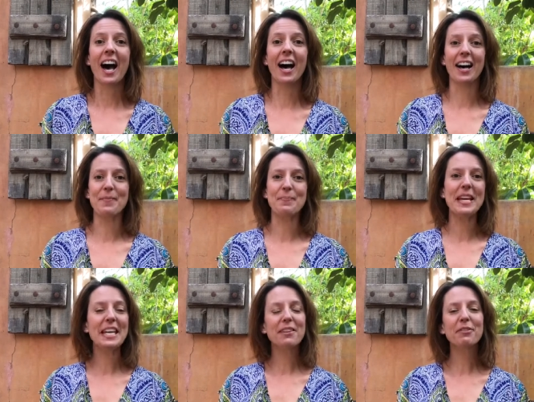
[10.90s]
um,
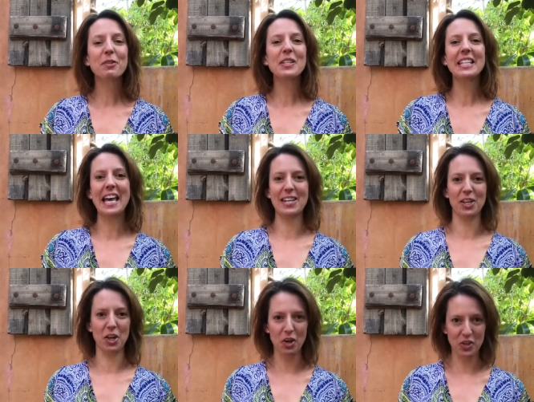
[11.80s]
influence and
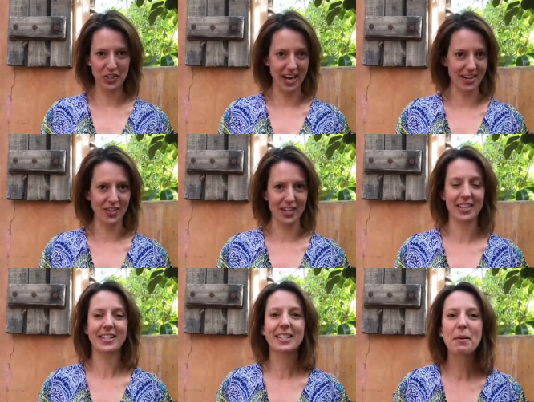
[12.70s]
negotiation.
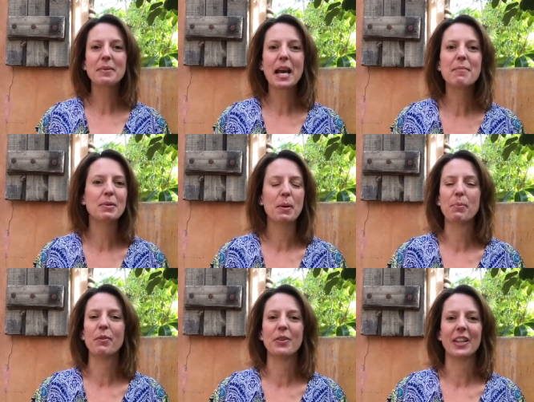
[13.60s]
Sometimes
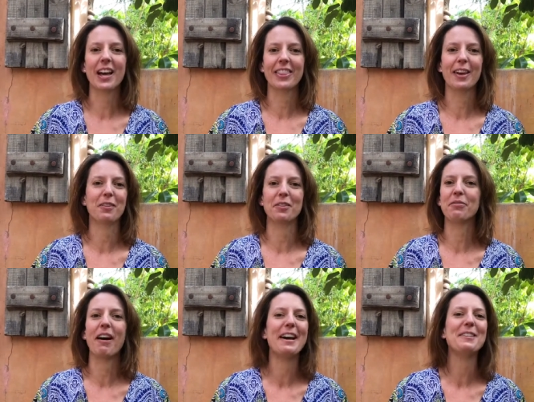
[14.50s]
people feel like they could
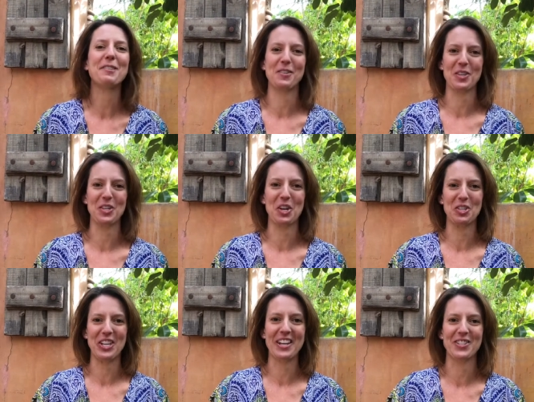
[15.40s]
fine tune their
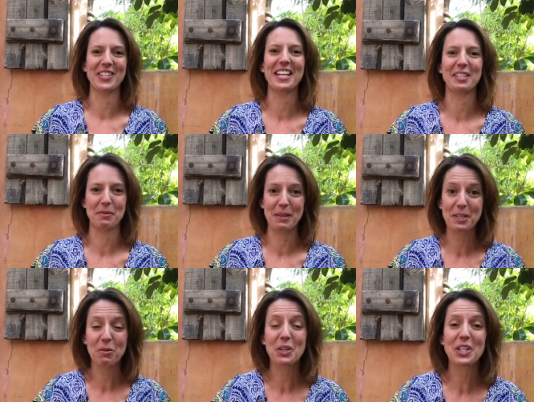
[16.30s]
negotiation skills a bit,
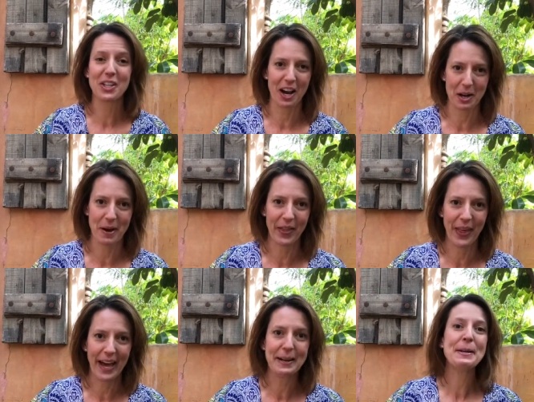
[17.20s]
so we're going to talk about
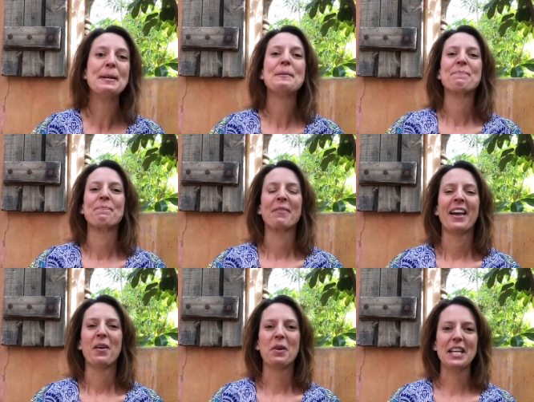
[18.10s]
that.
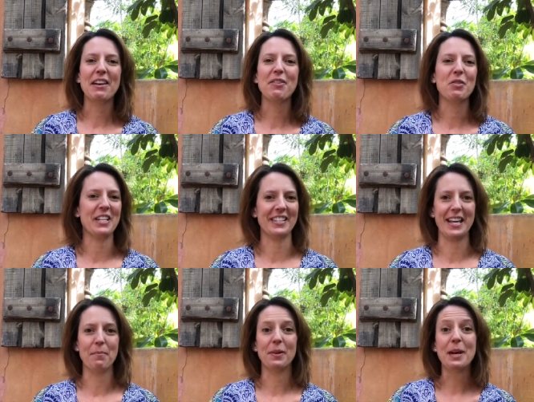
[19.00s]
I want to give you an
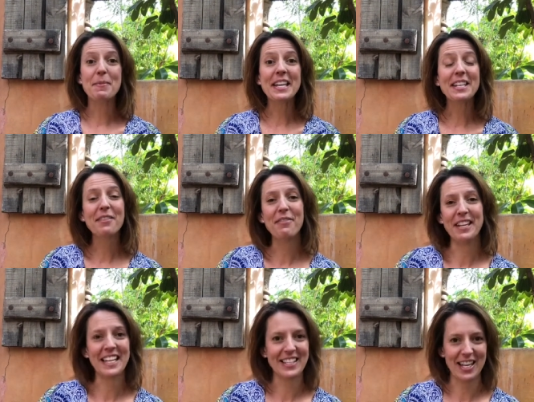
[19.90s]
example. I'm in
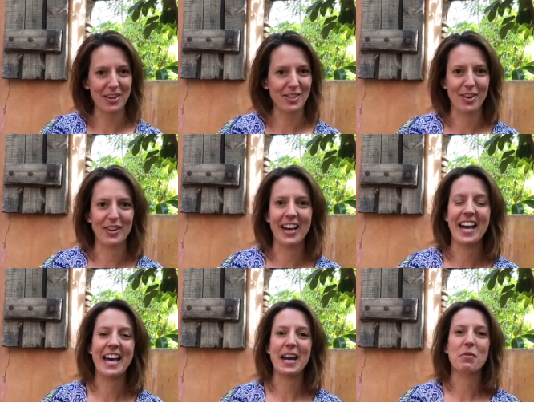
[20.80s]
Phoenix,
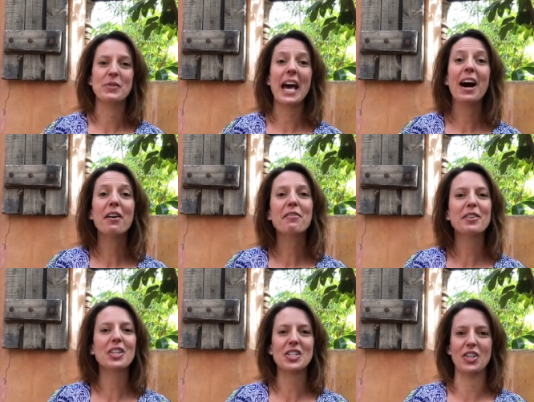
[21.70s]
Arizona, and I was out
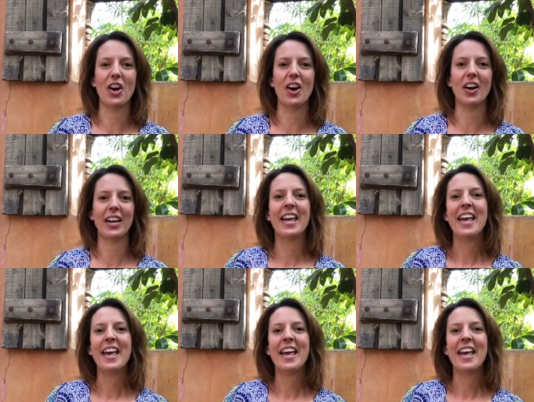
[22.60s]
for a jog